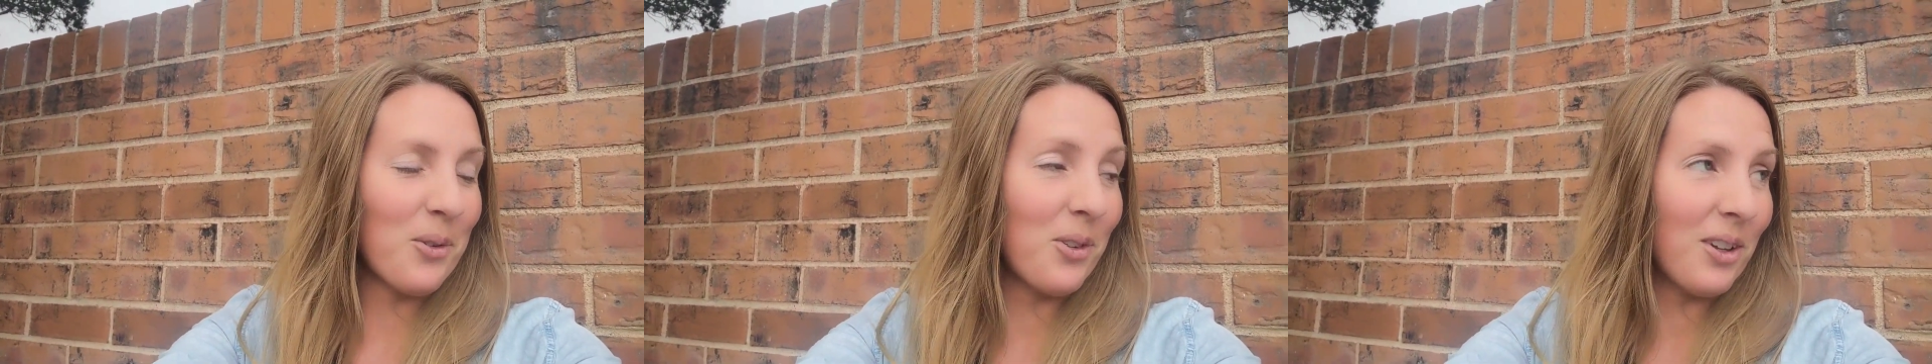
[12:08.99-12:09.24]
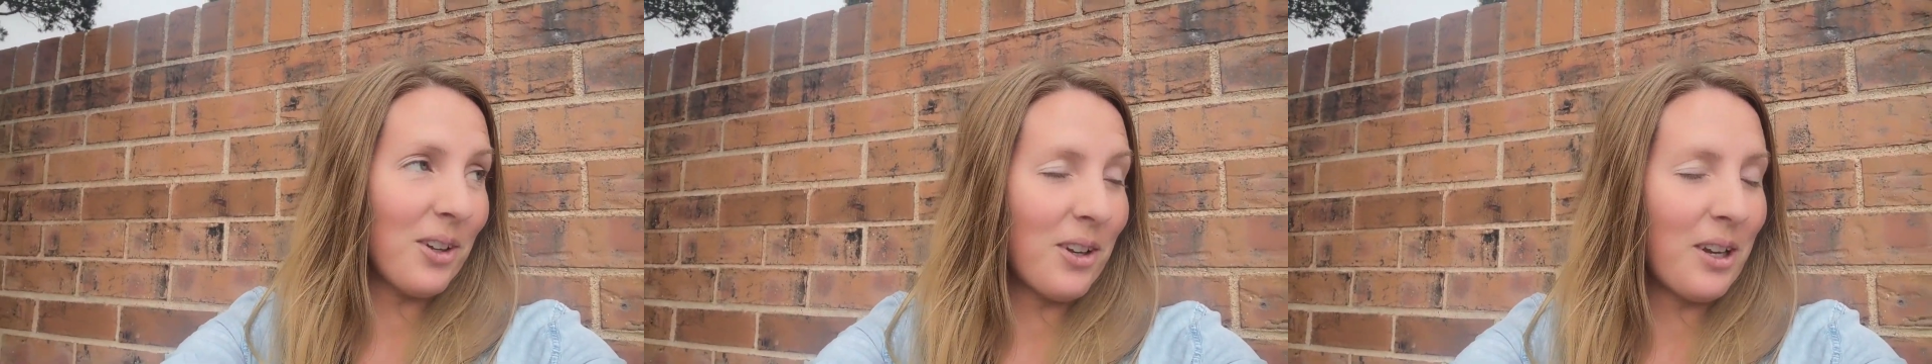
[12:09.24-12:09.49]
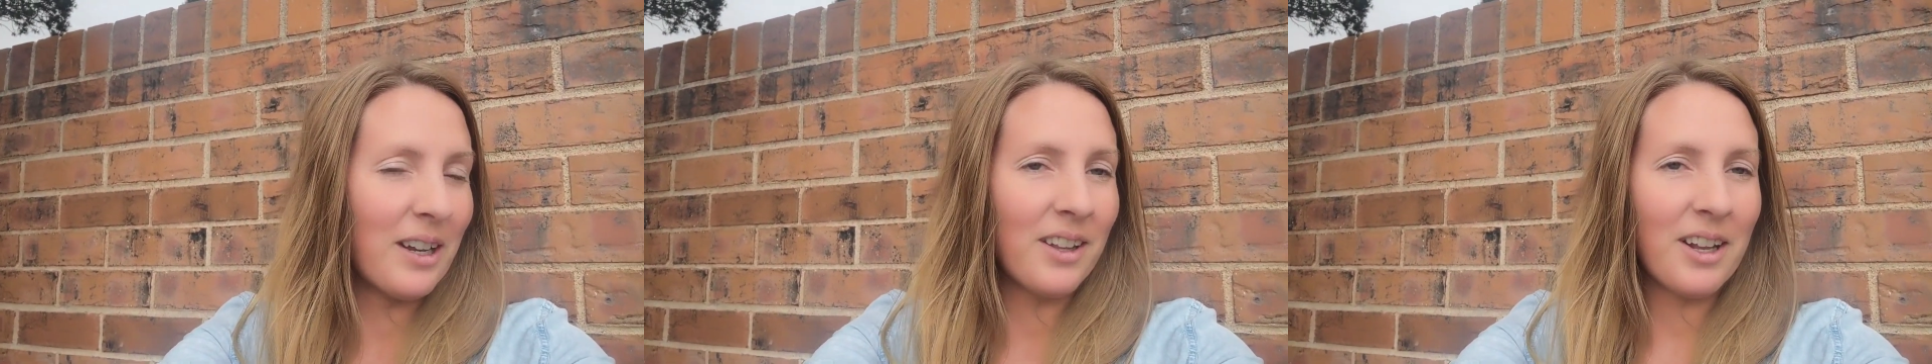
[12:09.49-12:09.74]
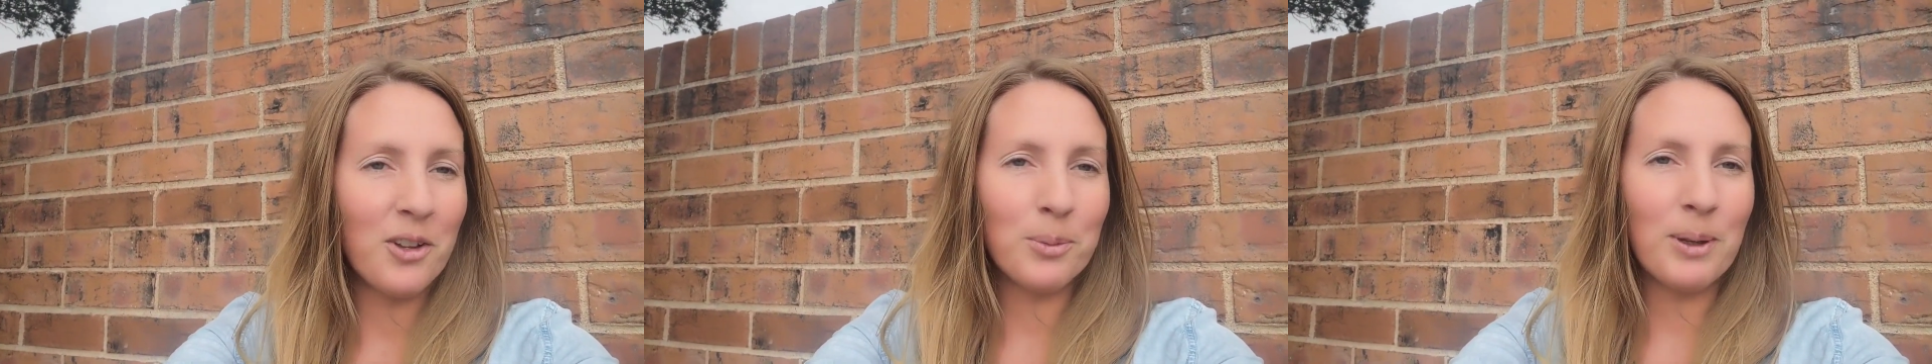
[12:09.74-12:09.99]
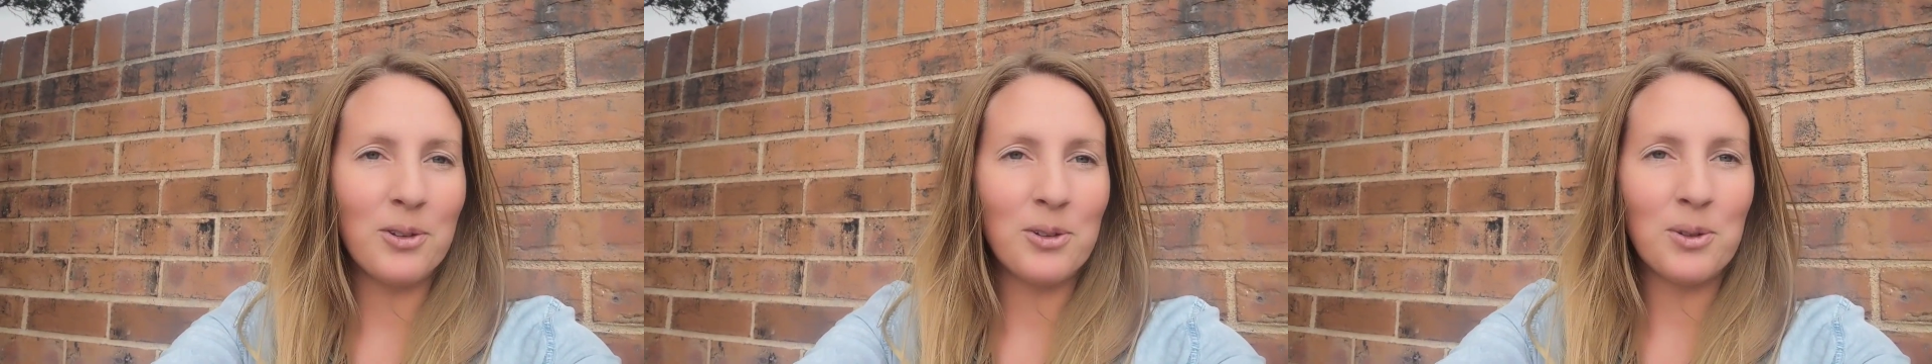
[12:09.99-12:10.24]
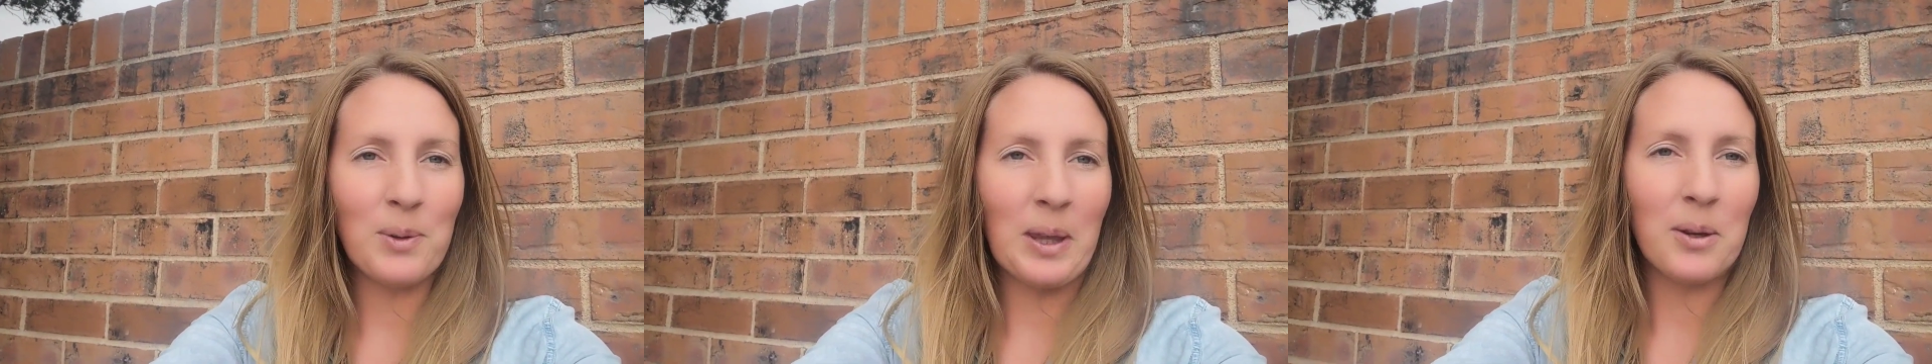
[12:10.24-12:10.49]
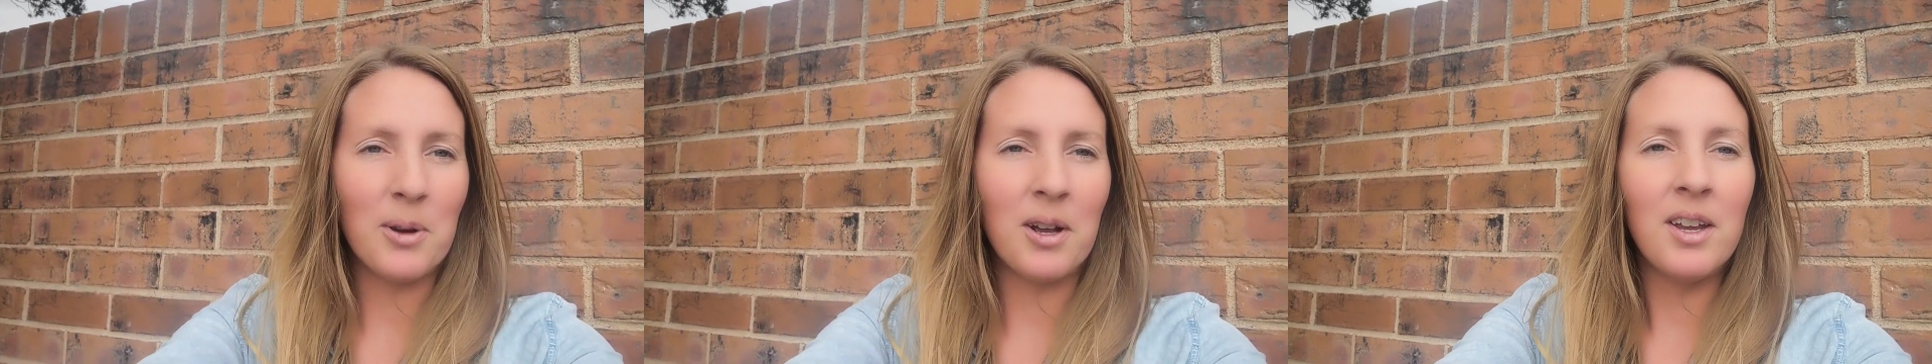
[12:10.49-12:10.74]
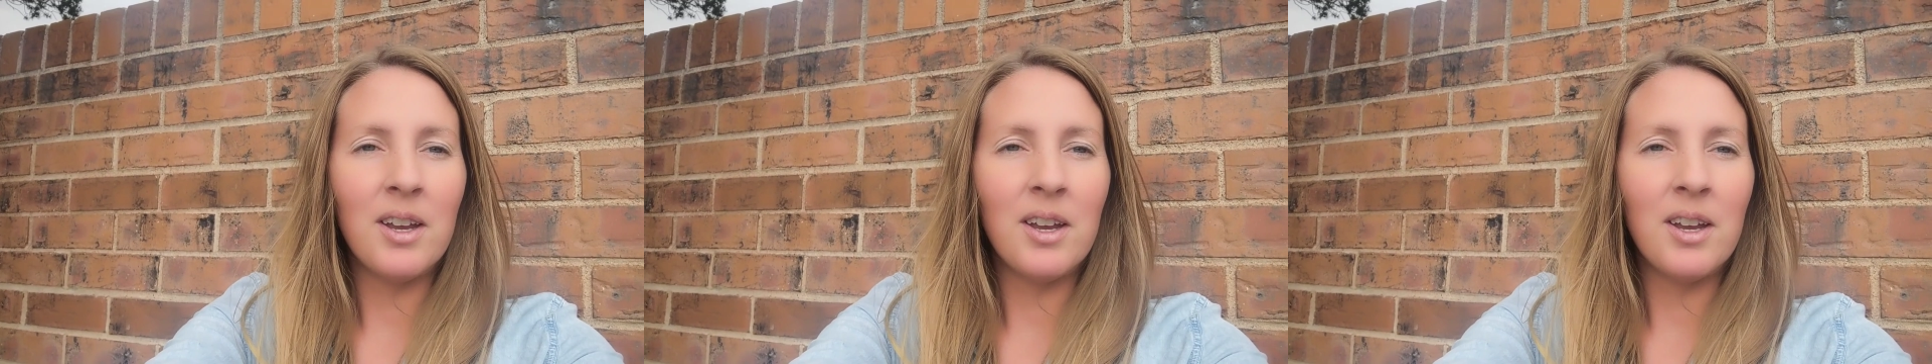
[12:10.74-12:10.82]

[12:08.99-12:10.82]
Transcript: and the, the houseplants are doing really well.